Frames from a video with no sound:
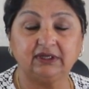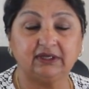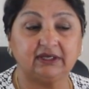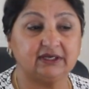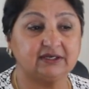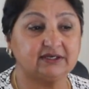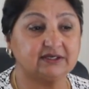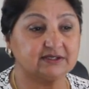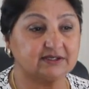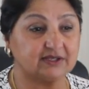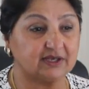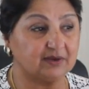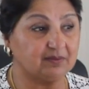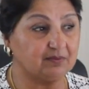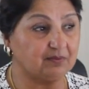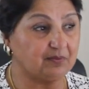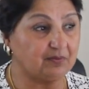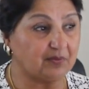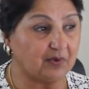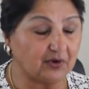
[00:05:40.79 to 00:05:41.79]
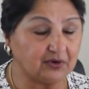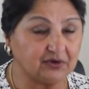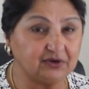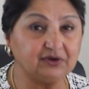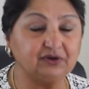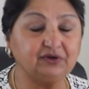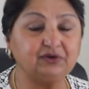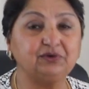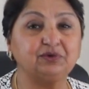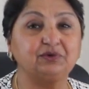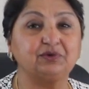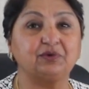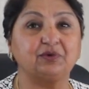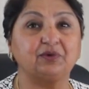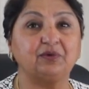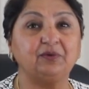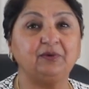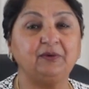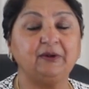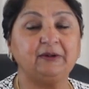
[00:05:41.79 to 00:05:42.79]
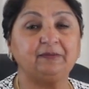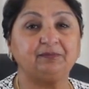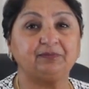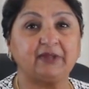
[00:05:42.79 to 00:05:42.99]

It is important to know